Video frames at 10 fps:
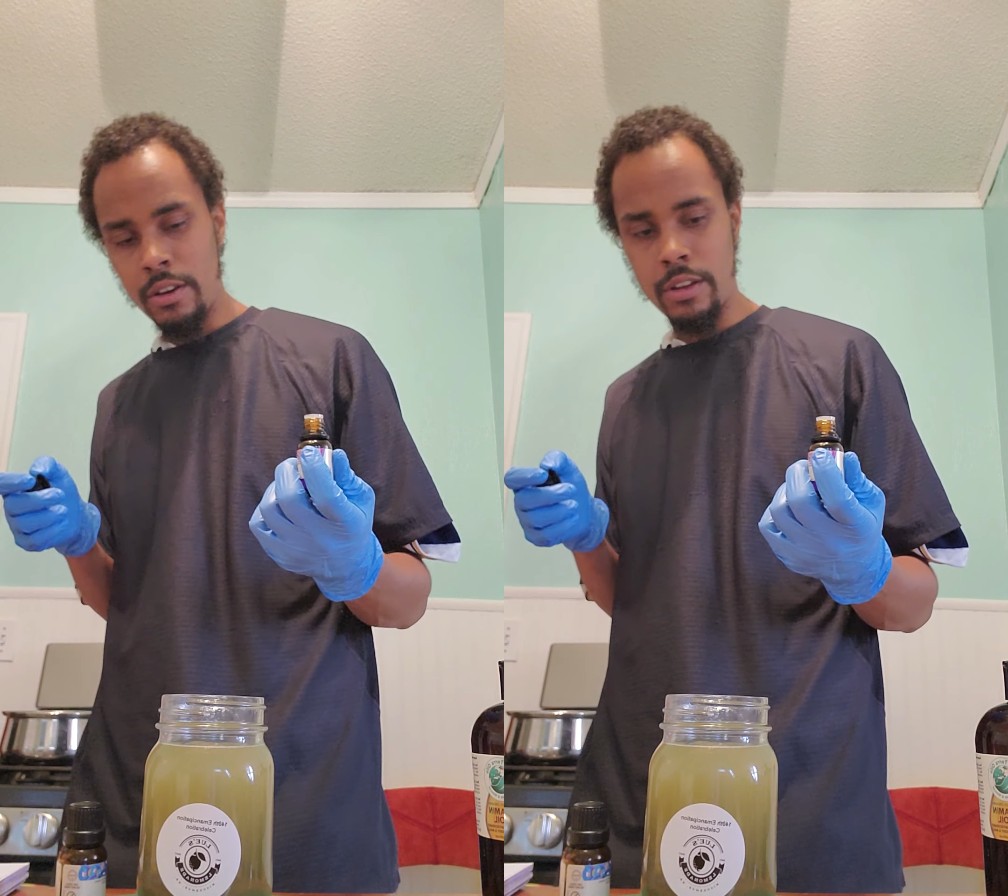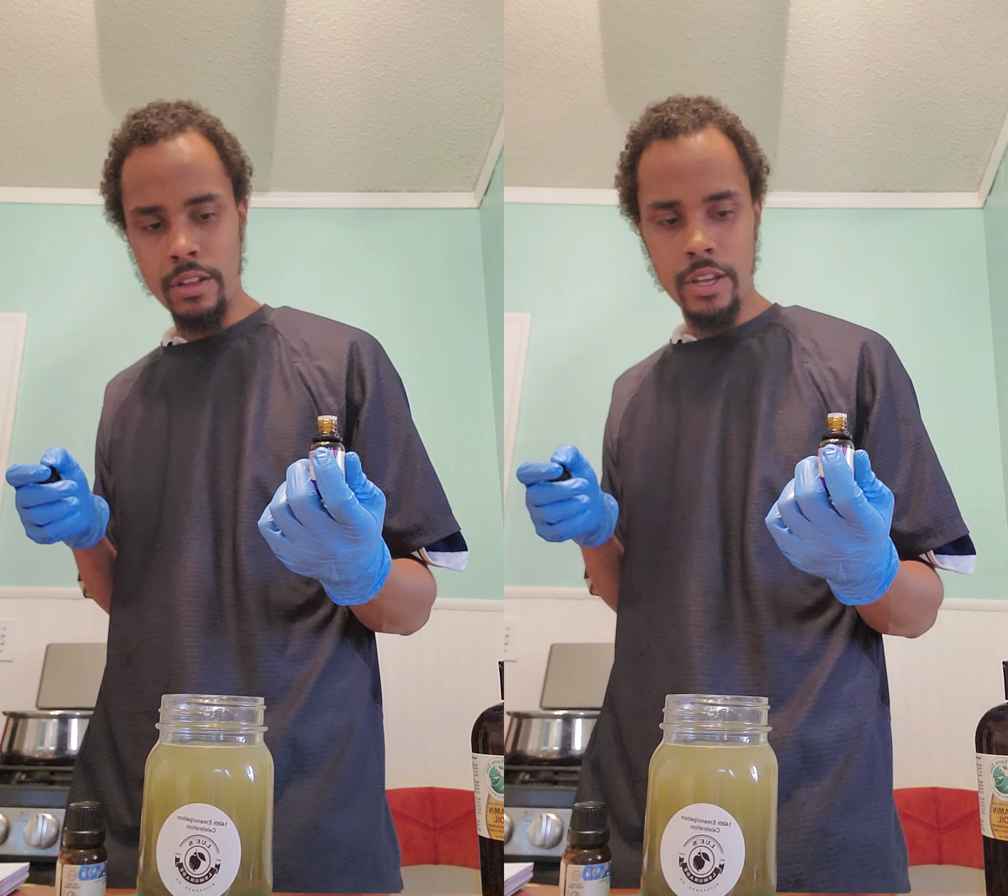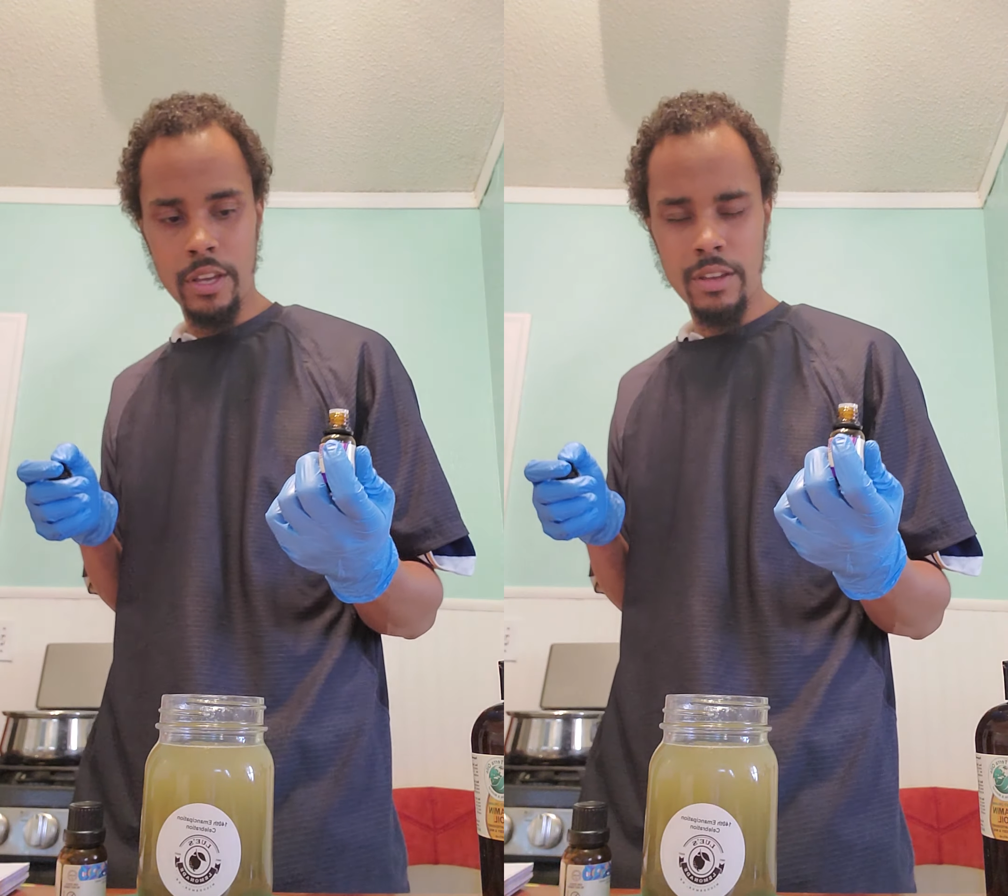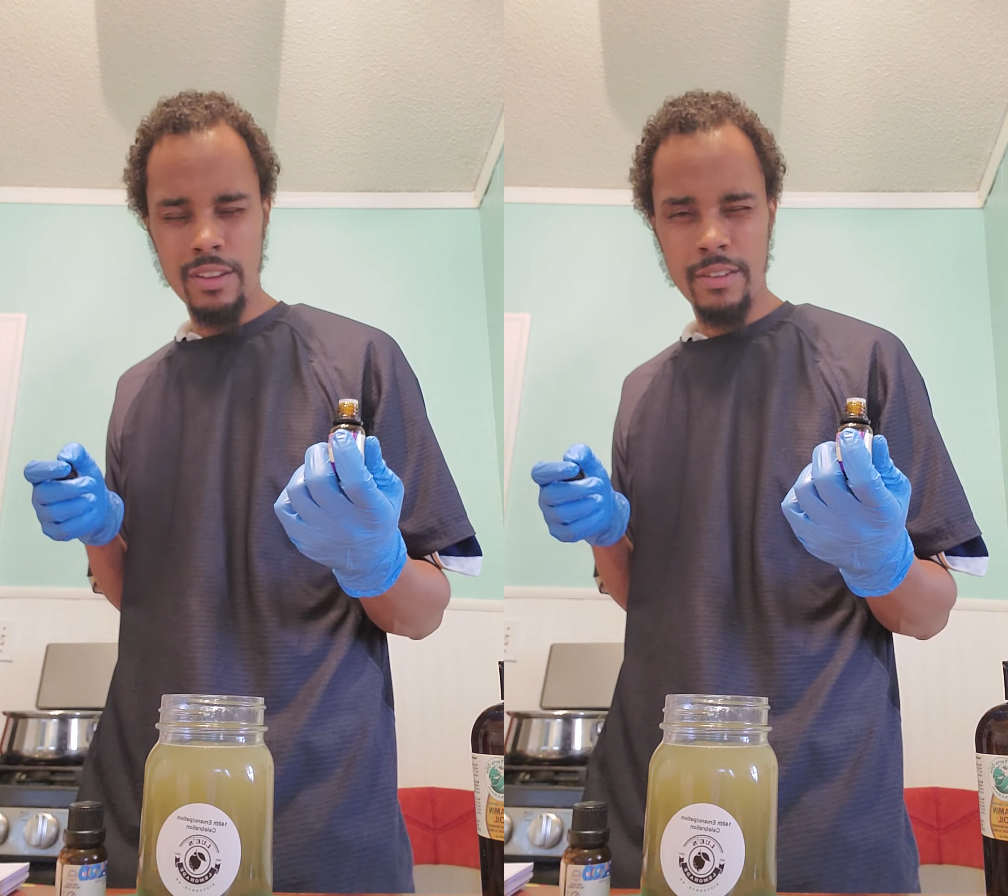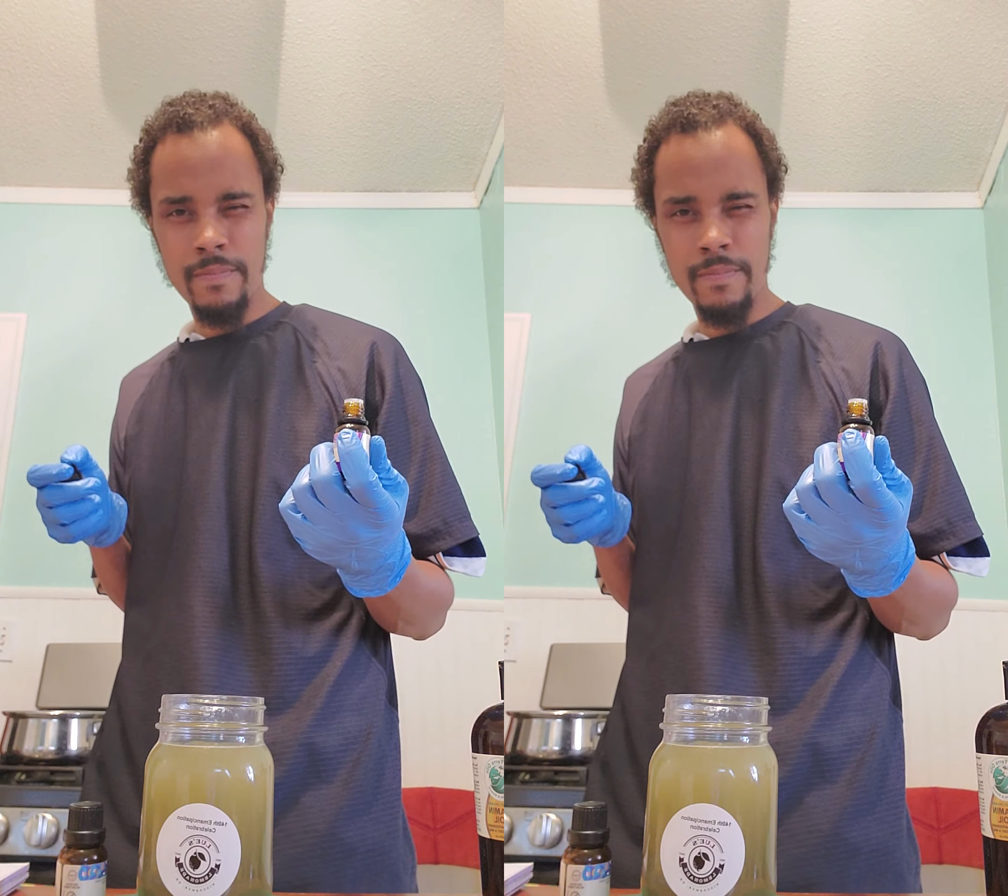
to like,